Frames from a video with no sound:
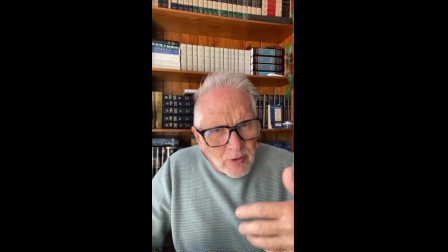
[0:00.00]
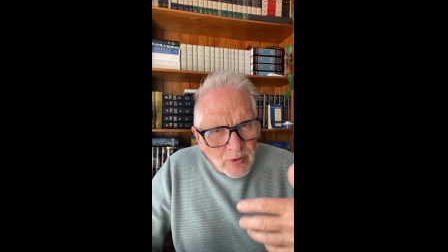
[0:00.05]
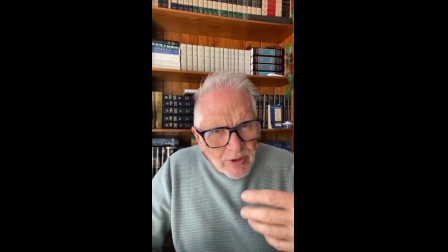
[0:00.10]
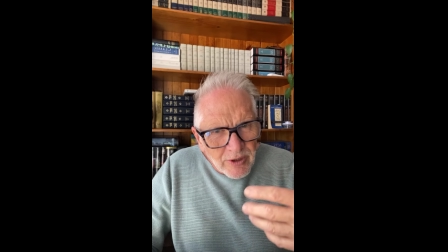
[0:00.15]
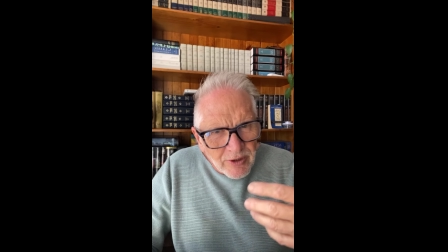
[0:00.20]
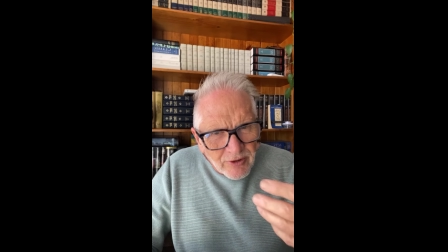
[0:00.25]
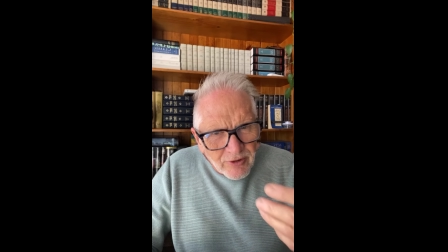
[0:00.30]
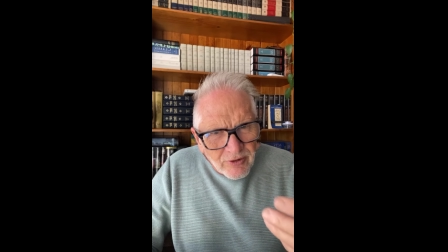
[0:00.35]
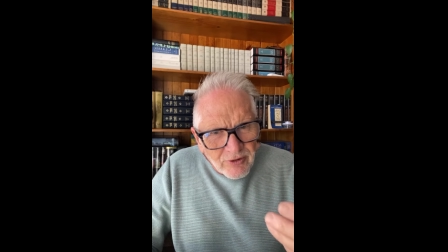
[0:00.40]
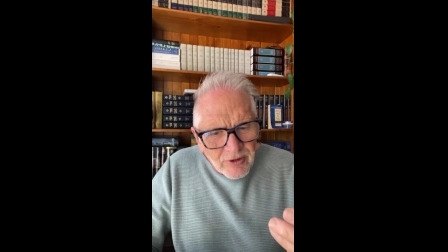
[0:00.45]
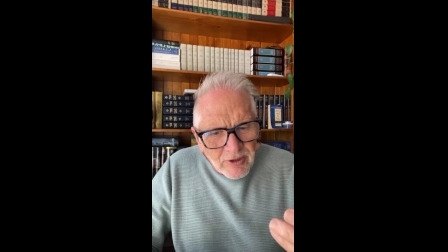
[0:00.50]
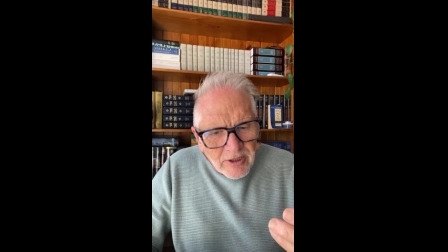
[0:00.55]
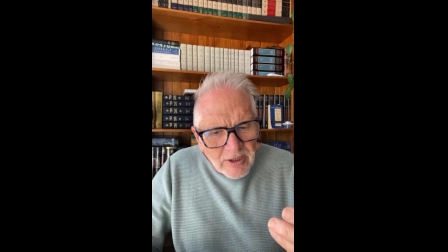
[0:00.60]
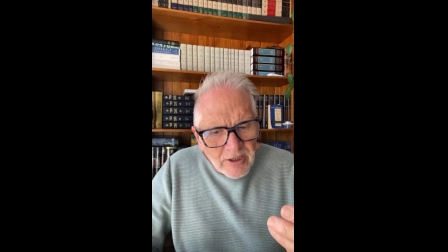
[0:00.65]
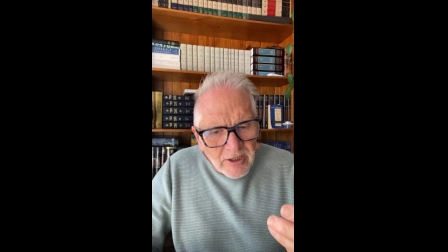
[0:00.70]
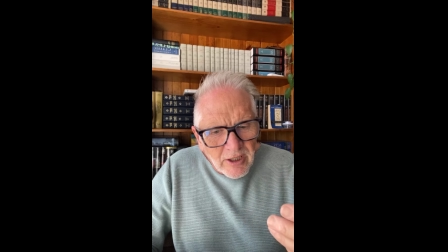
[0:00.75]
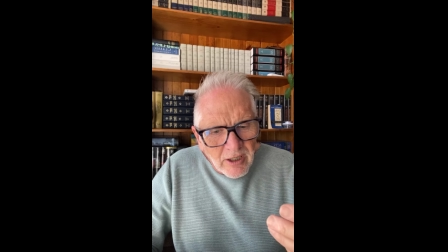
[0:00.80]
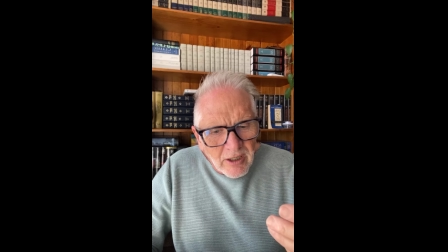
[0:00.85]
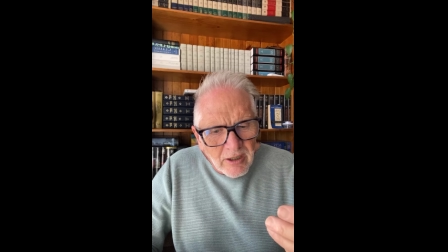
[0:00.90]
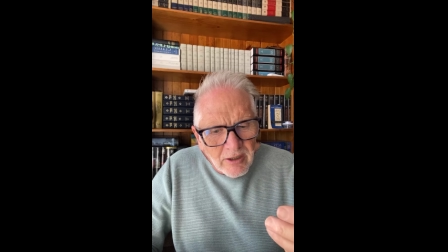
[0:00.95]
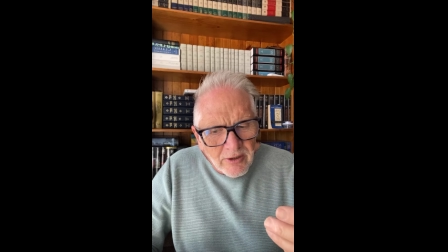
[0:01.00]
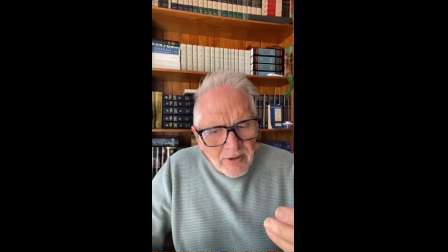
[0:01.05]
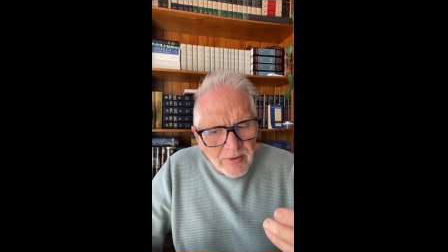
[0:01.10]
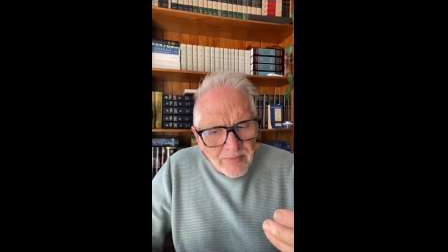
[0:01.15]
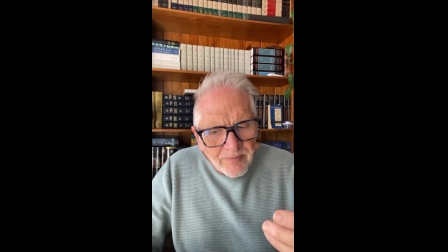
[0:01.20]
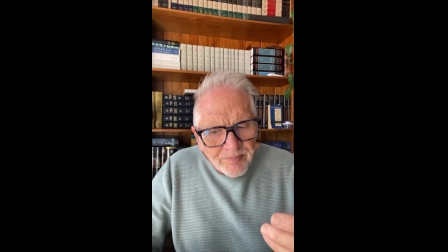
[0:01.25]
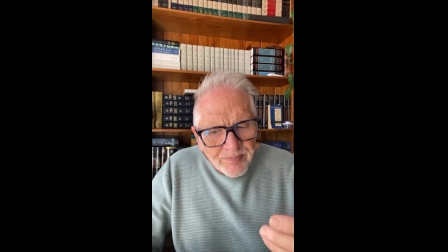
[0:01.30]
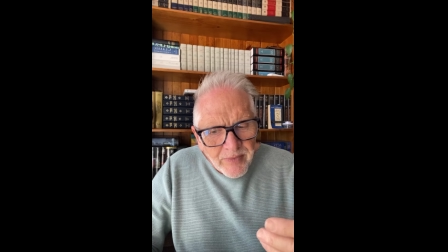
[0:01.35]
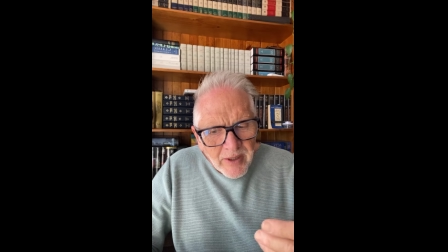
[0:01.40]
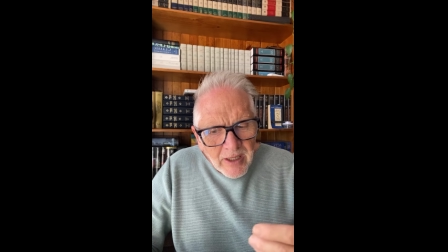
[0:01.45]
who are in God
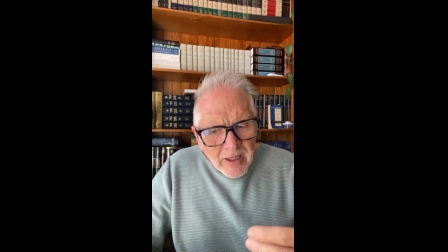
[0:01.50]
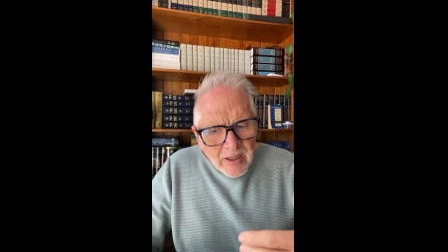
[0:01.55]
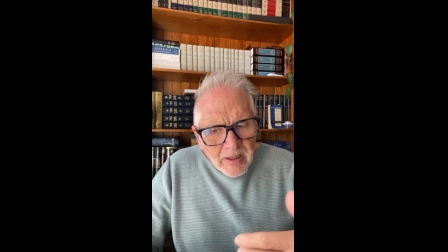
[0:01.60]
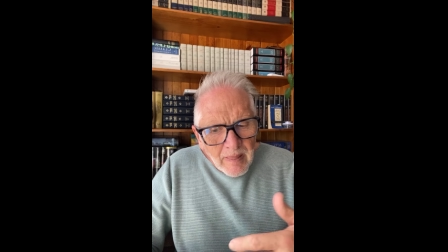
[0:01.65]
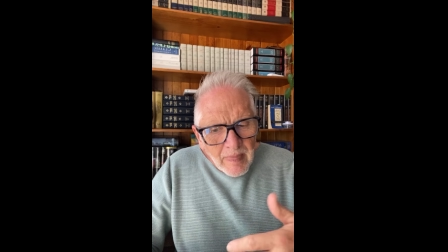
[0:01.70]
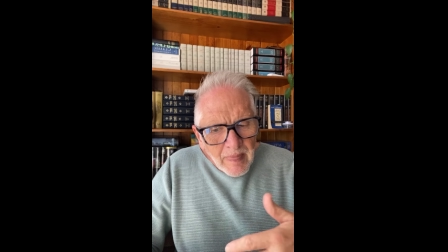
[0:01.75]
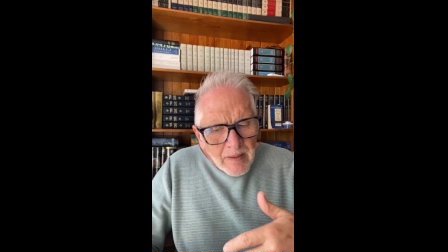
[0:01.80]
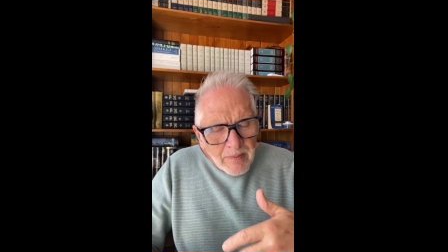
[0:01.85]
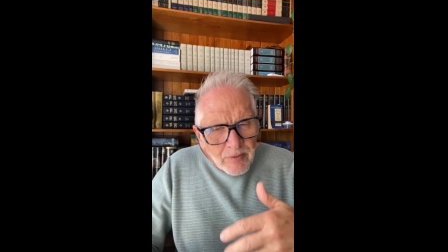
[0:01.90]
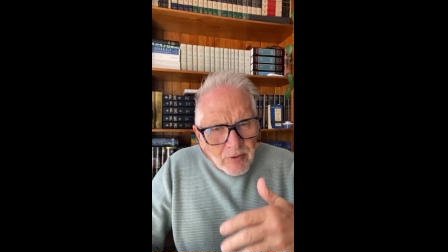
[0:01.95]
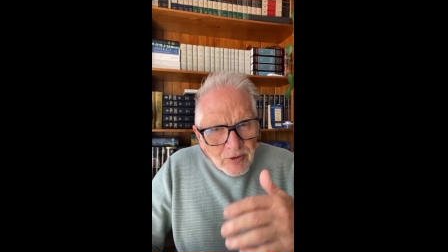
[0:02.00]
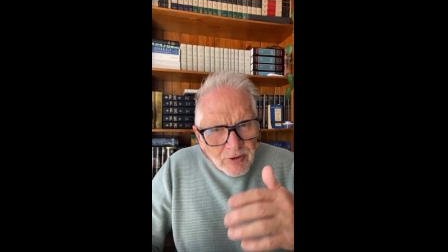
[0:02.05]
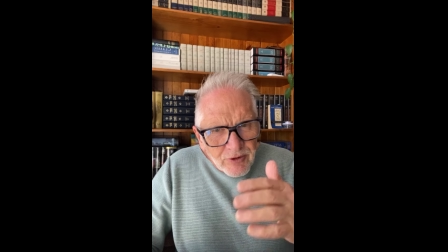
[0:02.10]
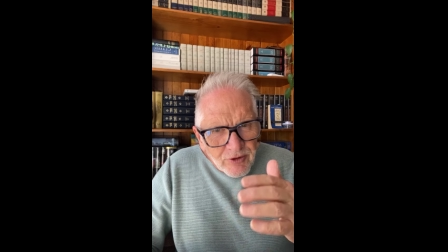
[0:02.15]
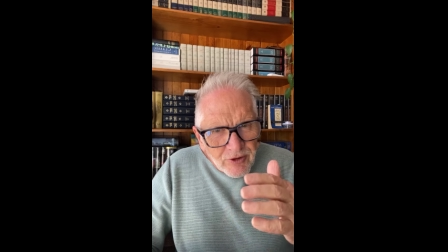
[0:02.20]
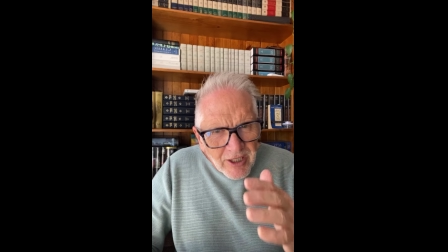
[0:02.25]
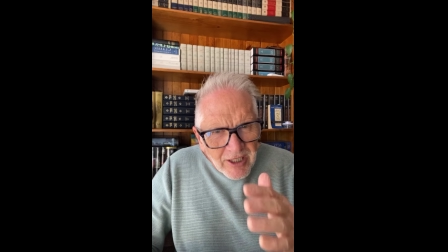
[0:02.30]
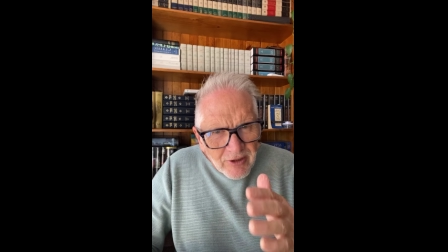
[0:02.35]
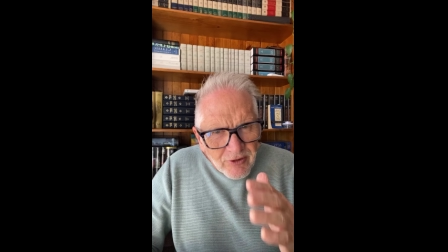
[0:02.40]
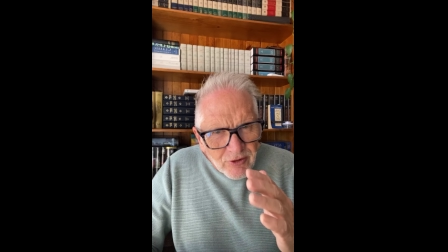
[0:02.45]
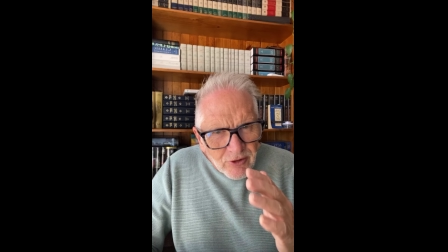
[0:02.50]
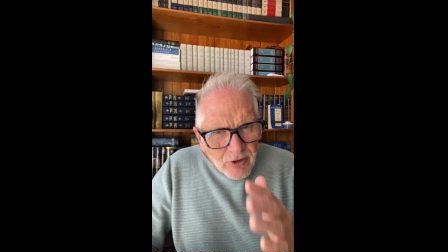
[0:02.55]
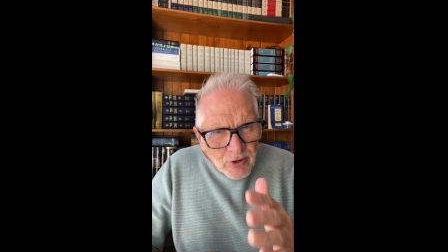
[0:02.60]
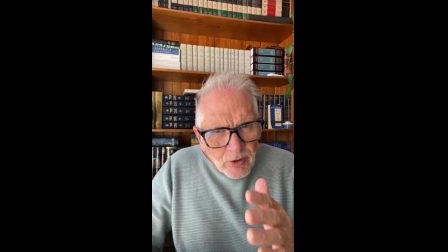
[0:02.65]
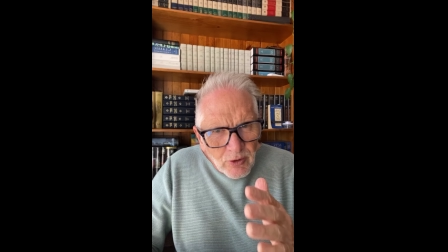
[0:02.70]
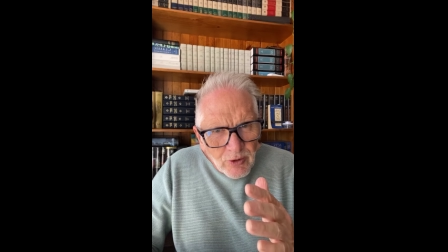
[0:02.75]
and who can see God.